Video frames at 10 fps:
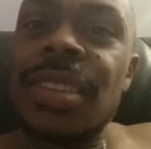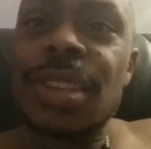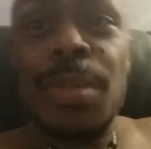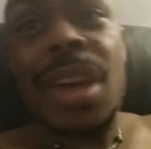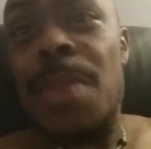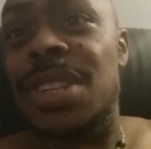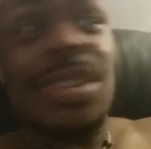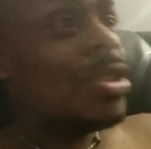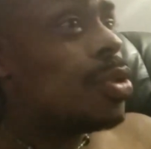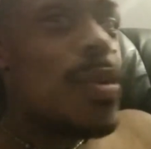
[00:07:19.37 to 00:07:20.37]
Sometimes she
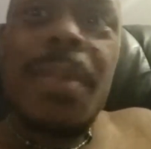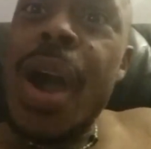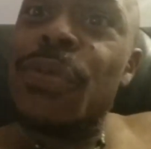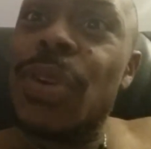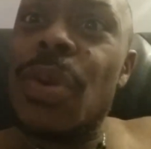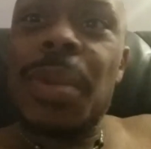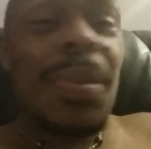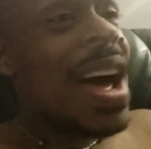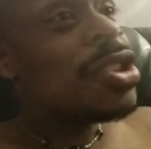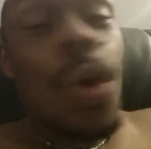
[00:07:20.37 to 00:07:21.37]
gets a little mouthy with me,
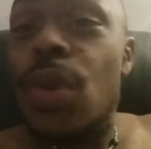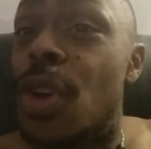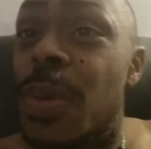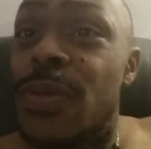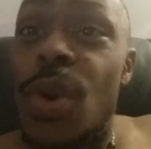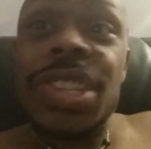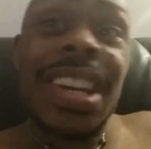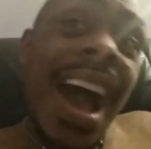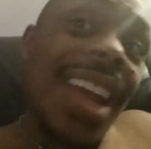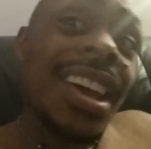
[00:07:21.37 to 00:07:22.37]
but I told her before
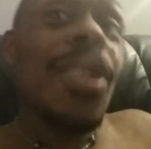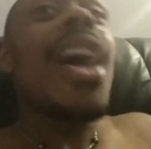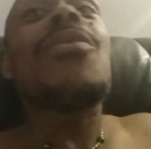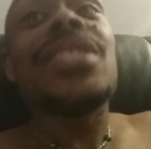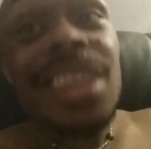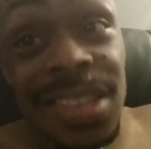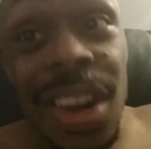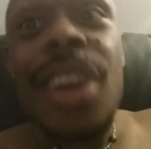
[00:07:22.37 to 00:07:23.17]
she got here, everything is